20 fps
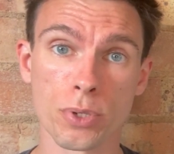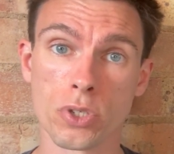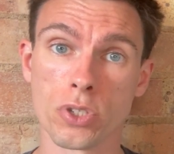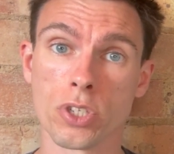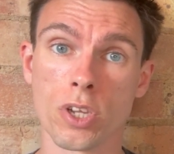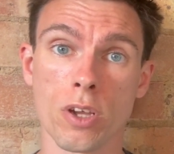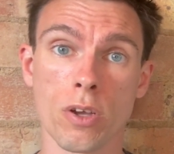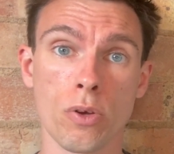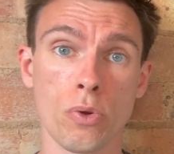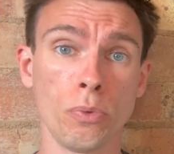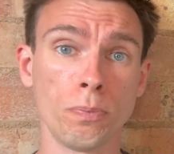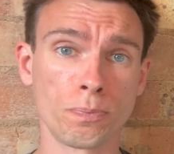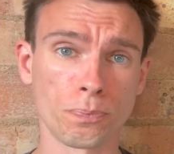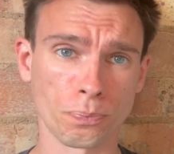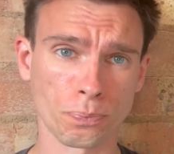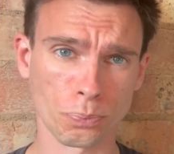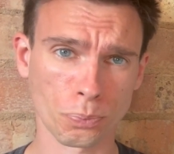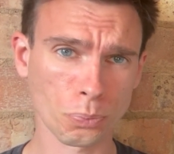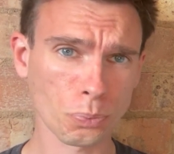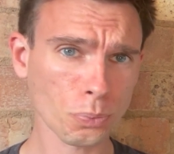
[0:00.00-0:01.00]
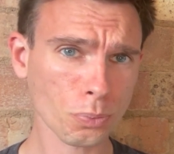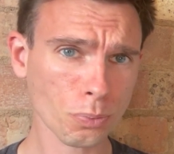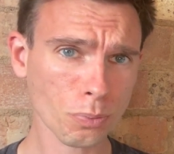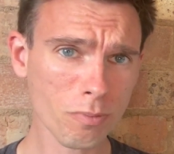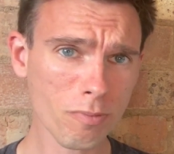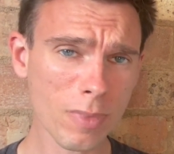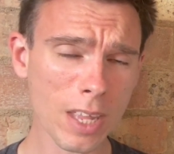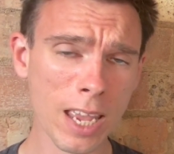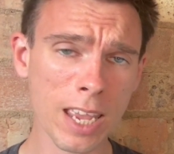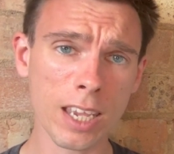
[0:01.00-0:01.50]
So
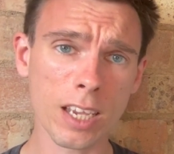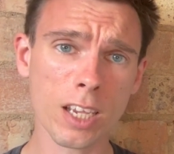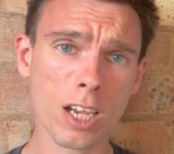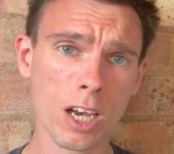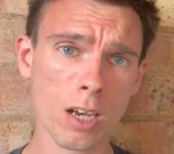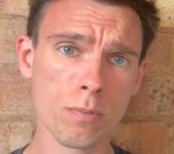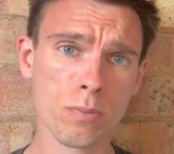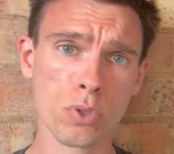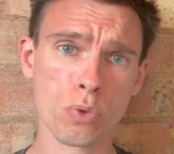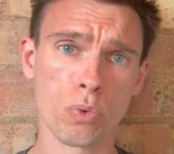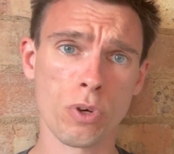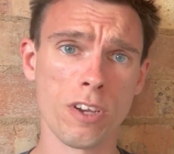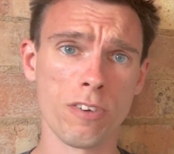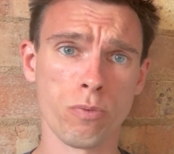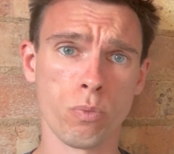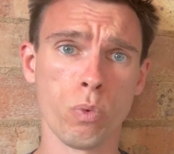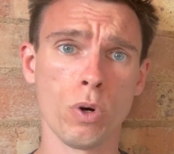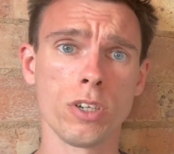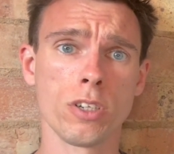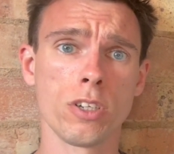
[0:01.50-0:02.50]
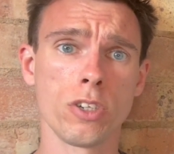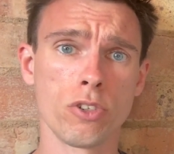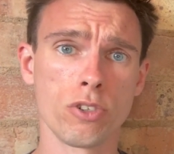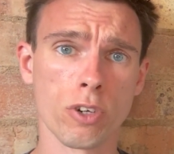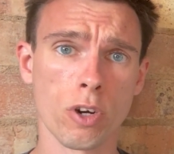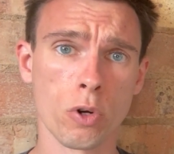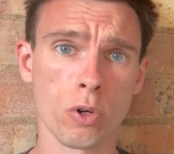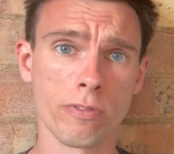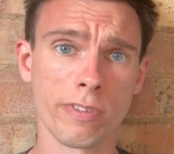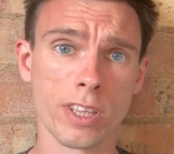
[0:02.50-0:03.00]
it comes with one
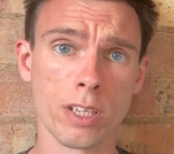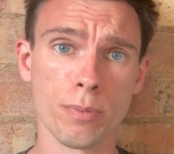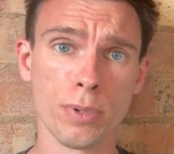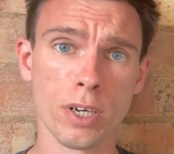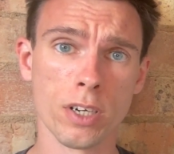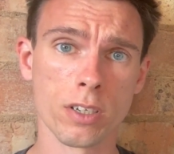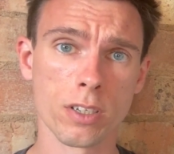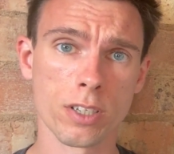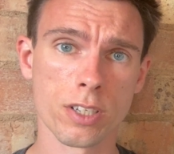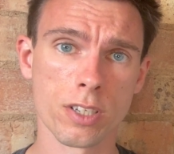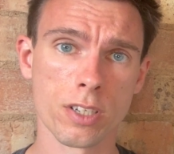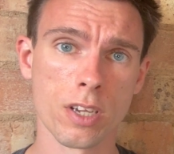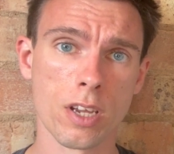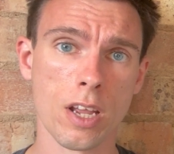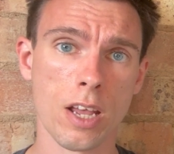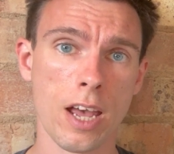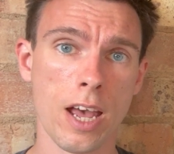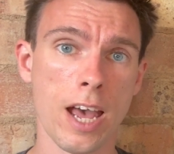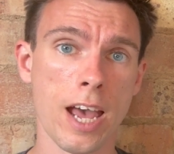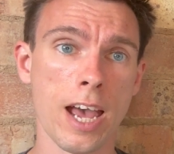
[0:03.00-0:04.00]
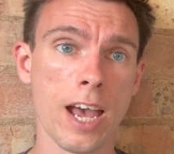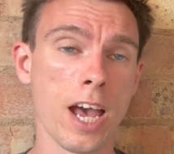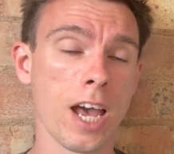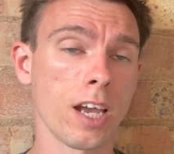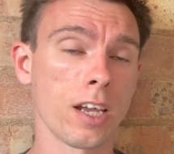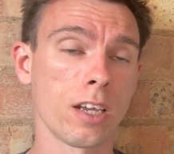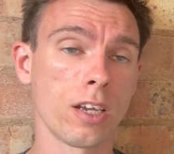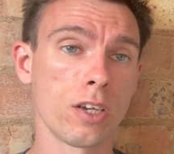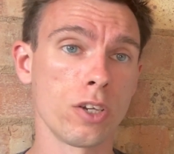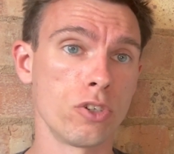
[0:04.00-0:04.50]
controller in the box,
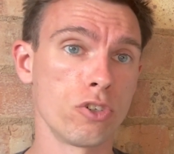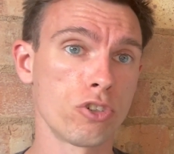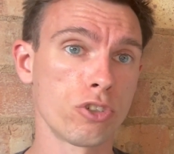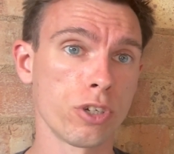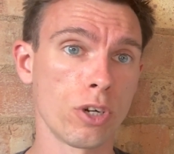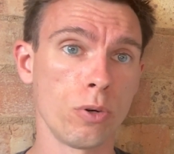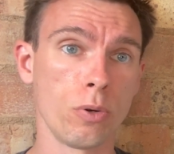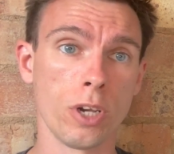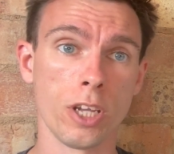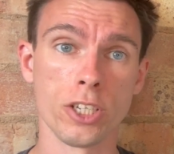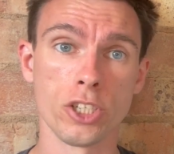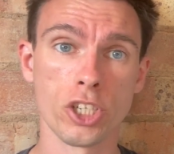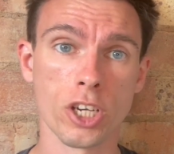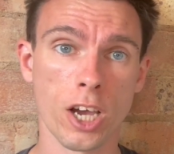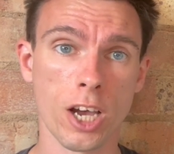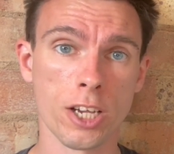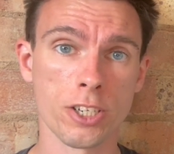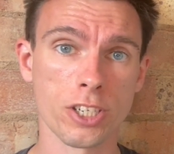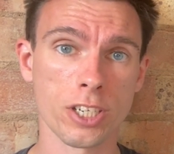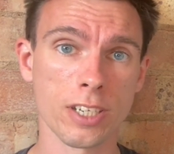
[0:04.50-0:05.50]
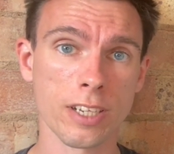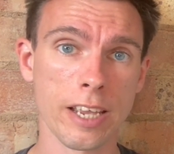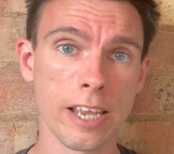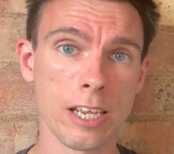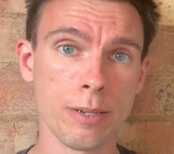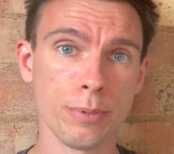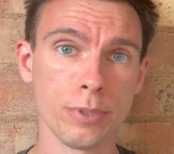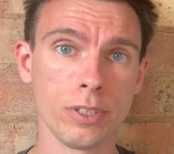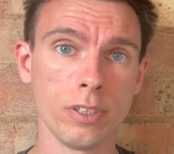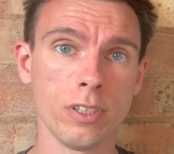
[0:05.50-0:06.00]
a controller charging
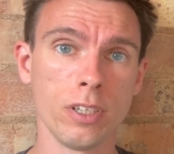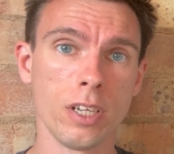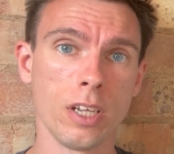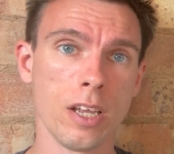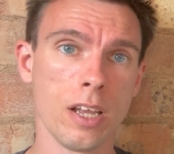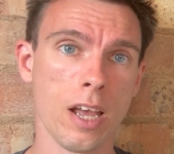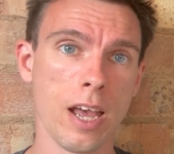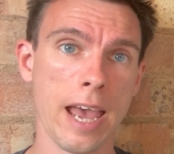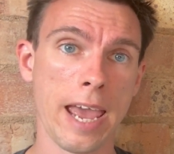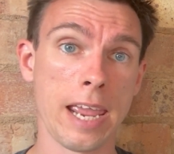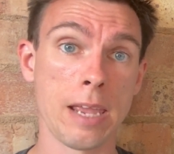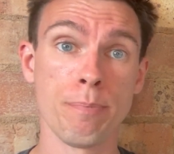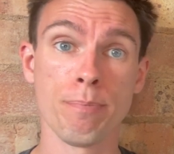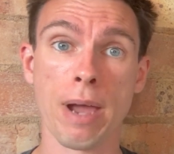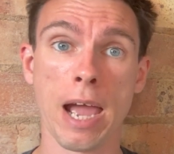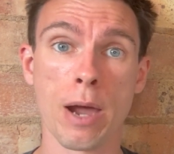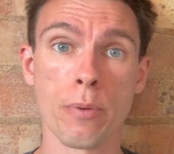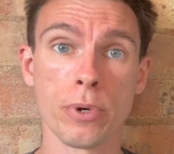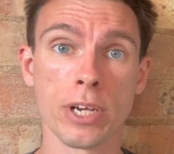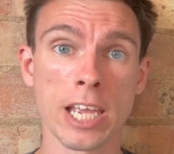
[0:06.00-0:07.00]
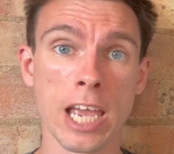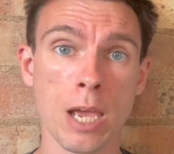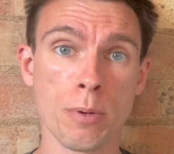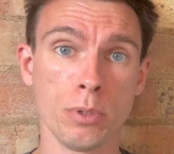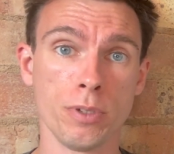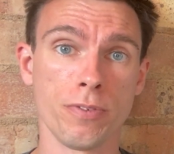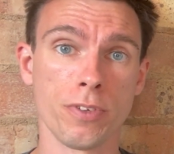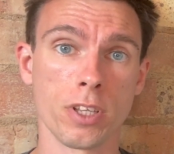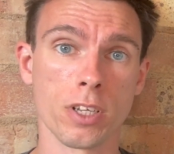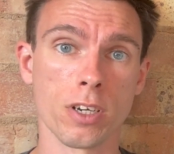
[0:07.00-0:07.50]
cable, a power
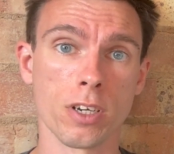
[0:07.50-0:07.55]
cable for the